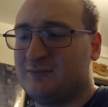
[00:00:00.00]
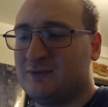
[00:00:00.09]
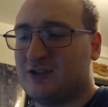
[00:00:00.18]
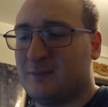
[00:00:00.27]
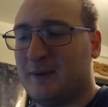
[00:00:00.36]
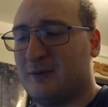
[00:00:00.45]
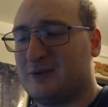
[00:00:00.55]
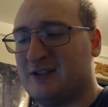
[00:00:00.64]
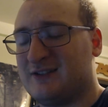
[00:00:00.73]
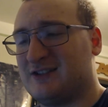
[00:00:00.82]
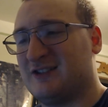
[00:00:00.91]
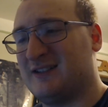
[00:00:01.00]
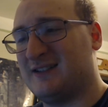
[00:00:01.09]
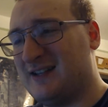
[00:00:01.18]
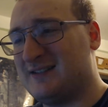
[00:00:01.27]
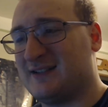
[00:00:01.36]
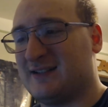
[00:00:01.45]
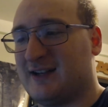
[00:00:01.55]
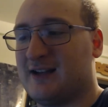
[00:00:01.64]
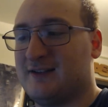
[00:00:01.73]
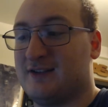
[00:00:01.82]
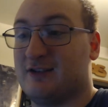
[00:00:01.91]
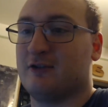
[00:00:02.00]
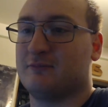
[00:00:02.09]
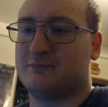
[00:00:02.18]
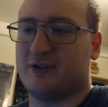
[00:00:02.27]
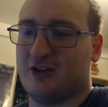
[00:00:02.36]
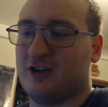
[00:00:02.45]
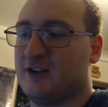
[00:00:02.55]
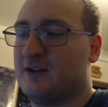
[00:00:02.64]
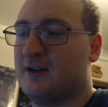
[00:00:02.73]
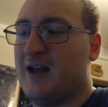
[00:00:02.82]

Some people consider it decent. I consider it pretty good.